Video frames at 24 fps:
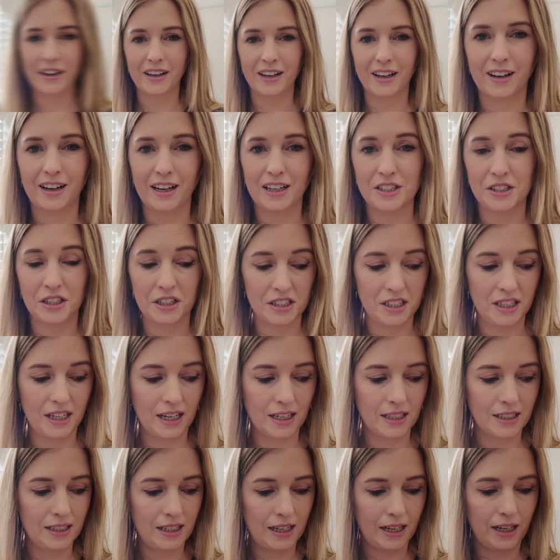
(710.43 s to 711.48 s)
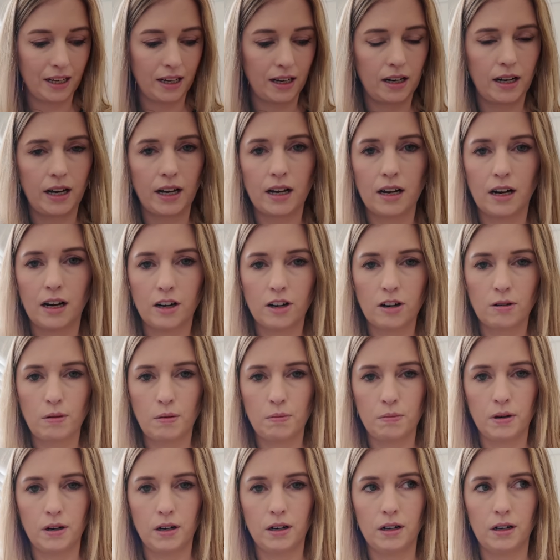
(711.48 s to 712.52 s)
Okay guys, so it's the next day, and I can't
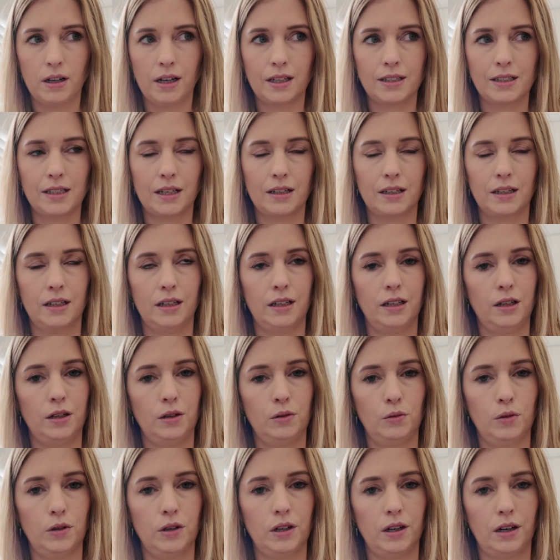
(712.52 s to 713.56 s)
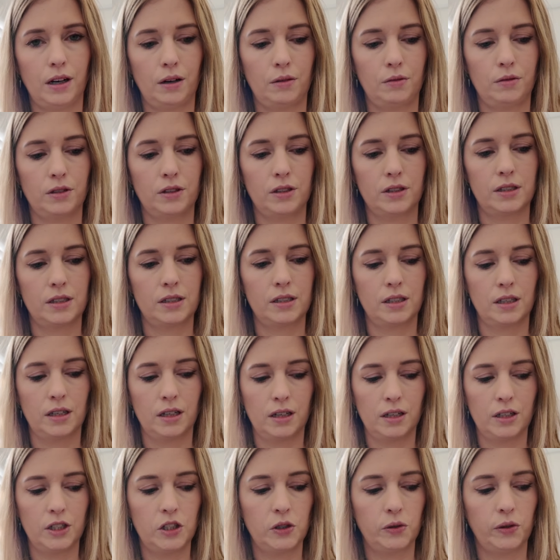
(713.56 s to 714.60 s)
remember exactly what I was
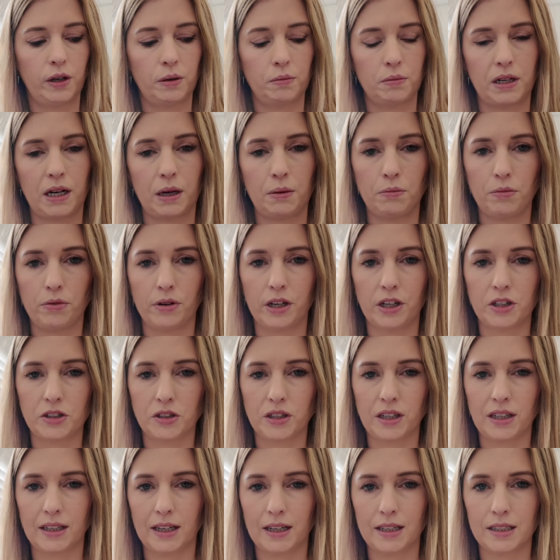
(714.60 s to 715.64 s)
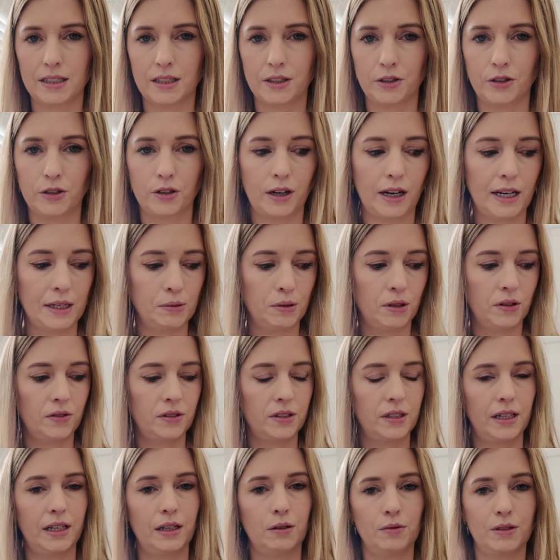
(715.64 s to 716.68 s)
doing, but I'm pretty sure the last thing you guys would have
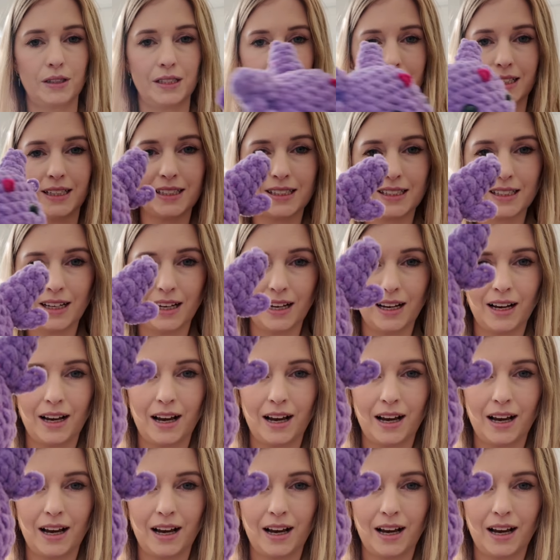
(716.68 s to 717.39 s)
seen was this.